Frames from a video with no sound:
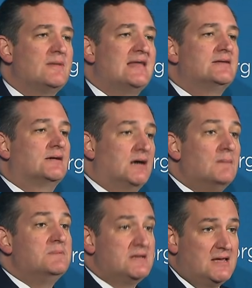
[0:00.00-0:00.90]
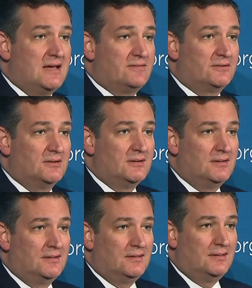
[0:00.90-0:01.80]
and to come together
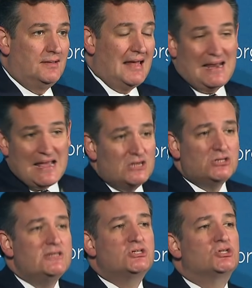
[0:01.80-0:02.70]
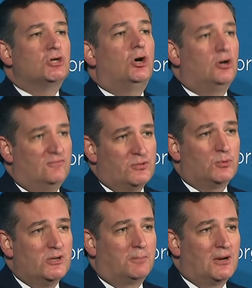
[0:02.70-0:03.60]
and actually solve the
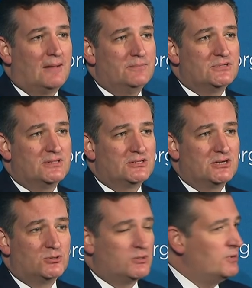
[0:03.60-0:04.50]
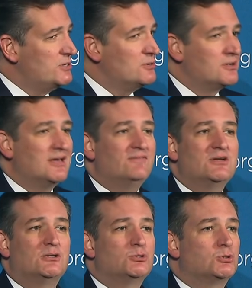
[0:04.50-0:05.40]
real problems in this country. When you're
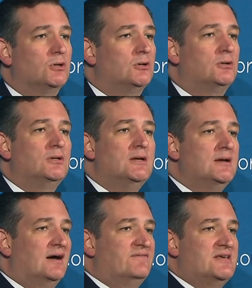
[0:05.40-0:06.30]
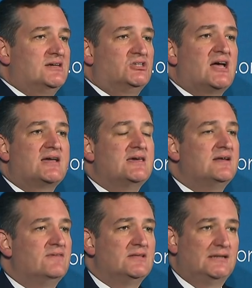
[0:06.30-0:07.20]
given control of the
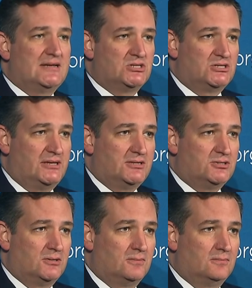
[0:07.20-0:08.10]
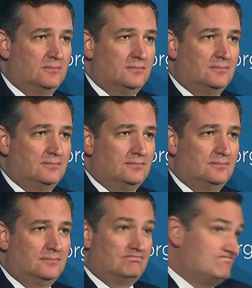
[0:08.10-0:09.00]
executive and the legislature,
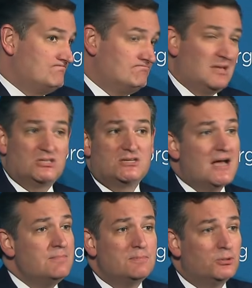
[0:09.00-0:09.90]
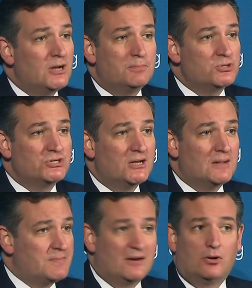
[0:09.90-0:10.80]
it's time to put up or shut
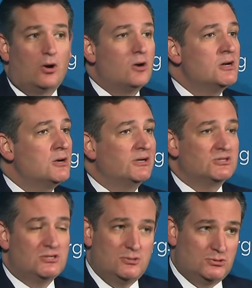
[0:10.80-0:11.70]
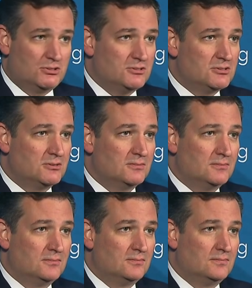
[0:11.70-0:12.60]
up. There are no excuses.
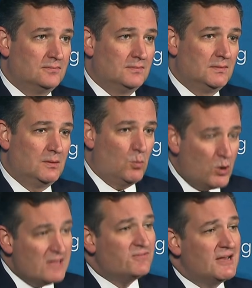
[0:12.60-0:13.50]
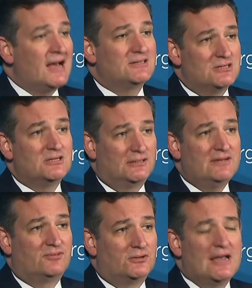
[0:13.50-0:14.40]
We've got to
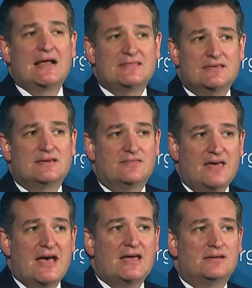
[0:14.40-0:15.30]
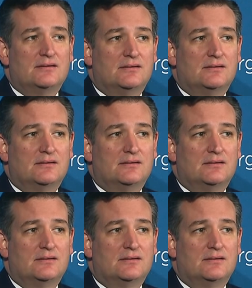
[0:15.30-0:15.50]
deliver, and I think that